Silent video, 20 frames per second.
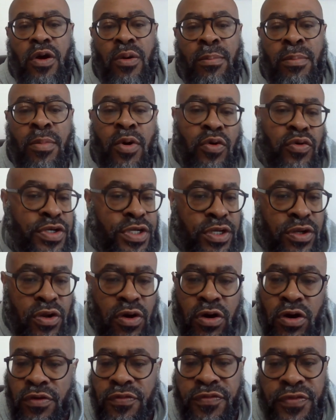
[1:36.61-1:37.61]
motion
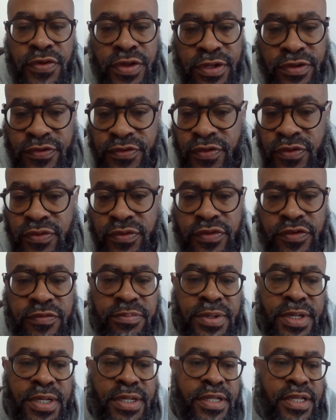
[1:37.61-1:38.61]
offense, so to
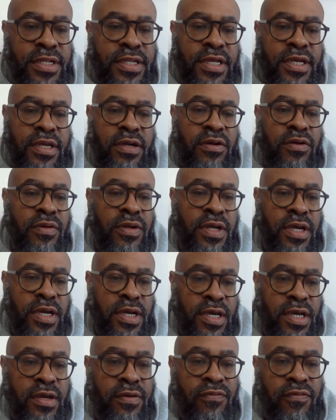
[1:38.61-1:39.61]
speak, that they are going to
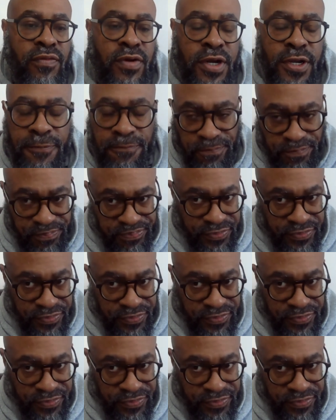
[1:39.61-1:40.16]
have, right?